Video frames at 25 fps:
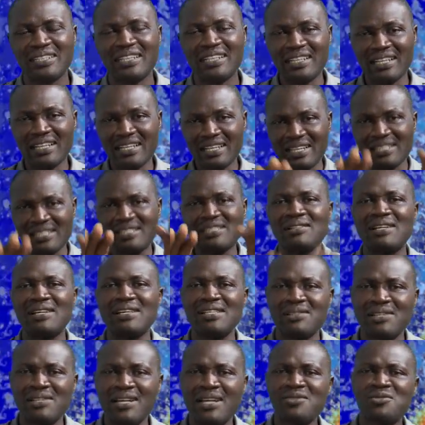Now
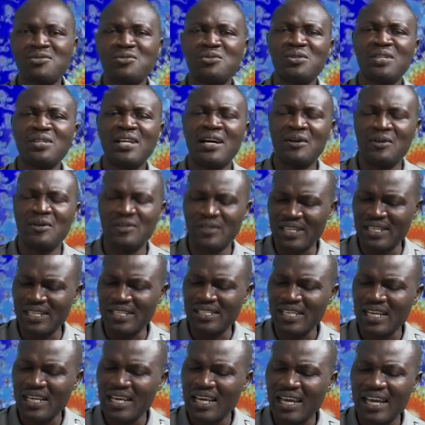let's go down on
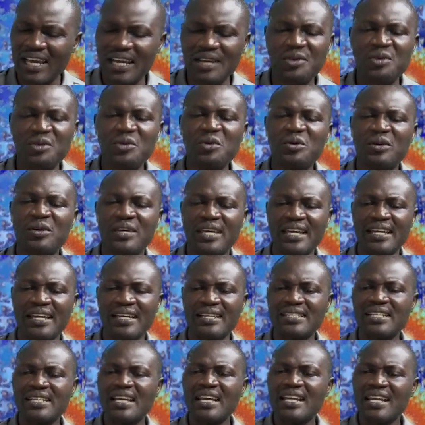this Edo
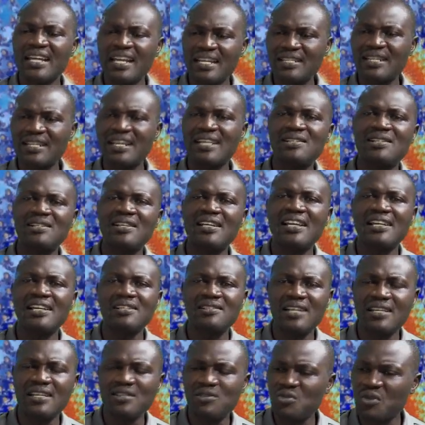case. Let's
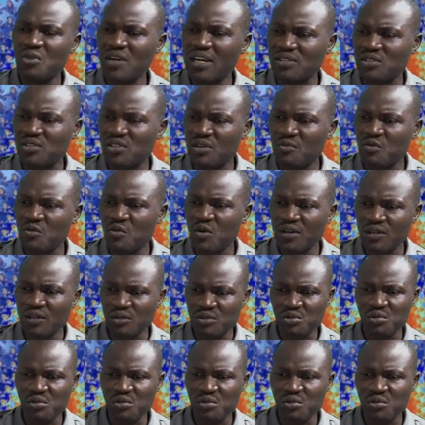look at some one or two